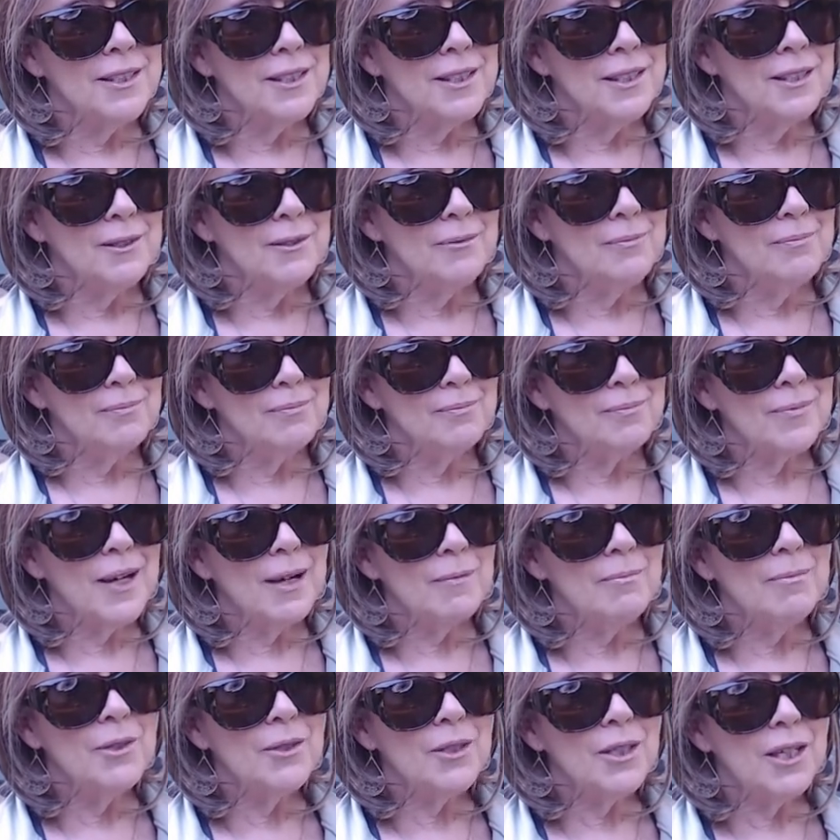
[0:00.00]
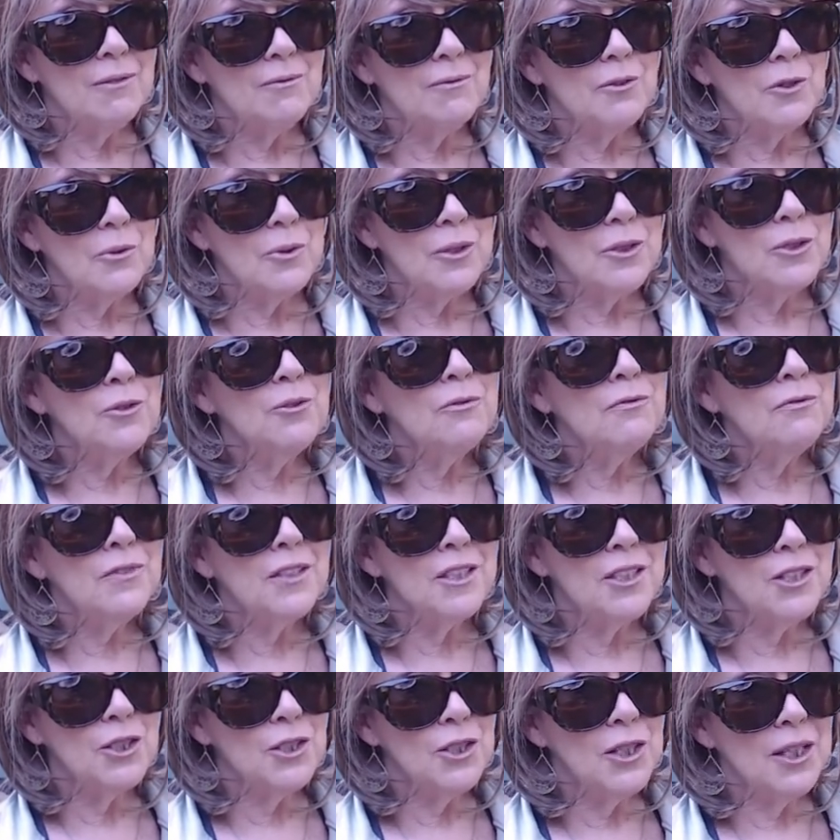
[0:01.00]
So I'm looking forward to
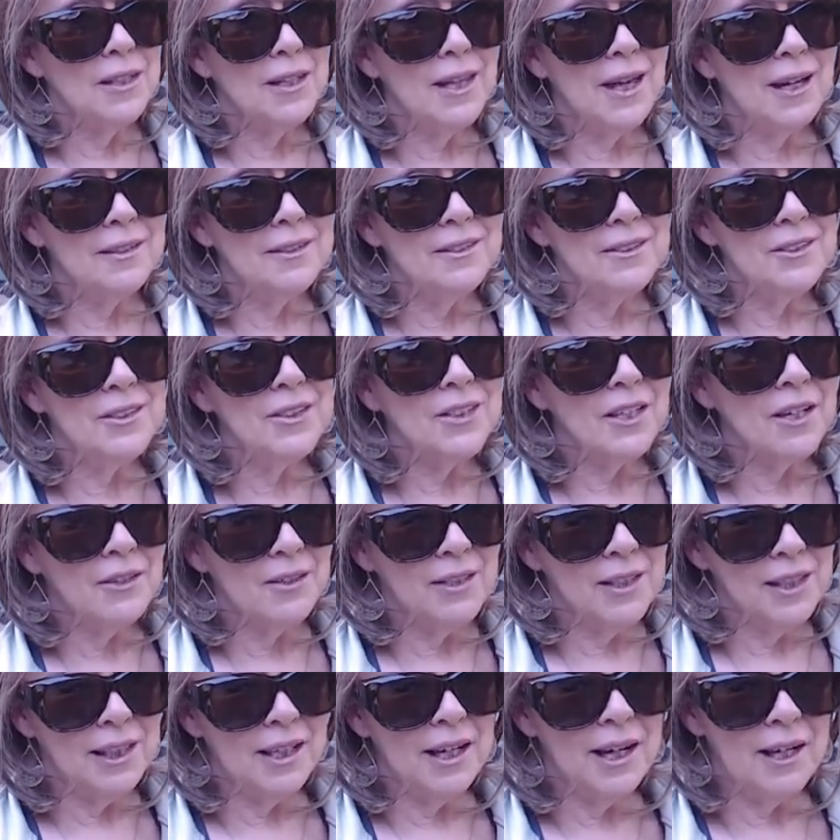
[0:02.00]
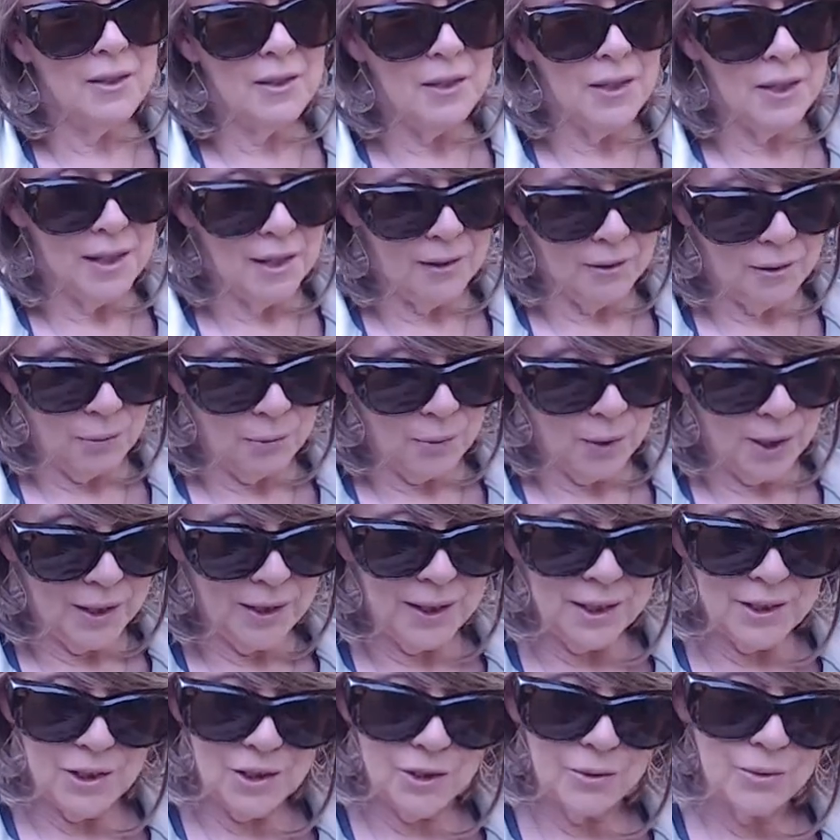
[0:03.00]
finishing that and starting another
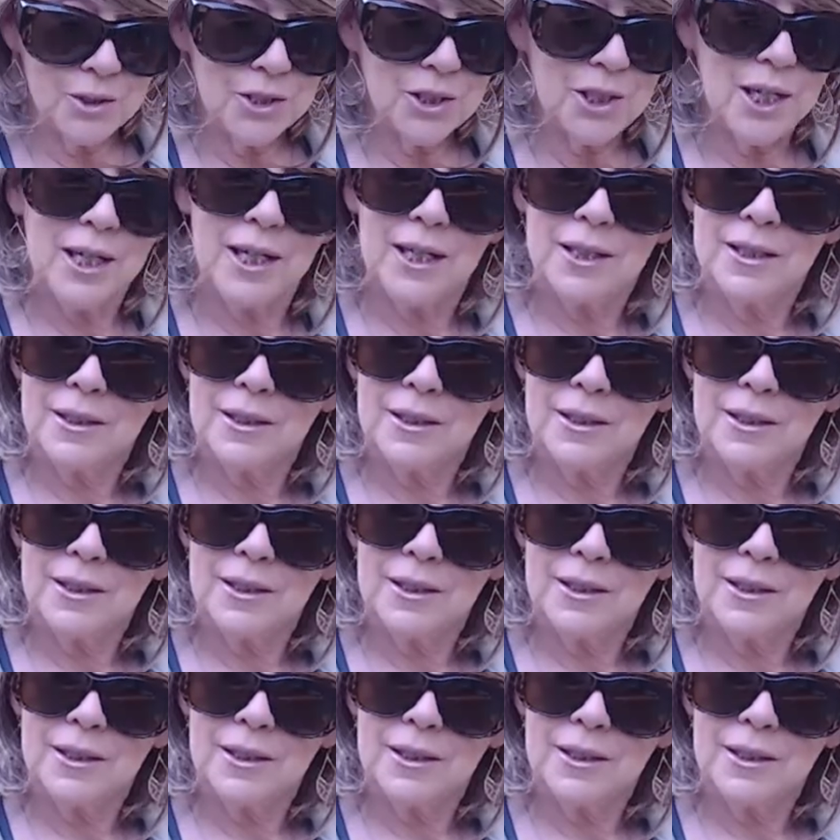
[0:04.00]
one. I just wish I had a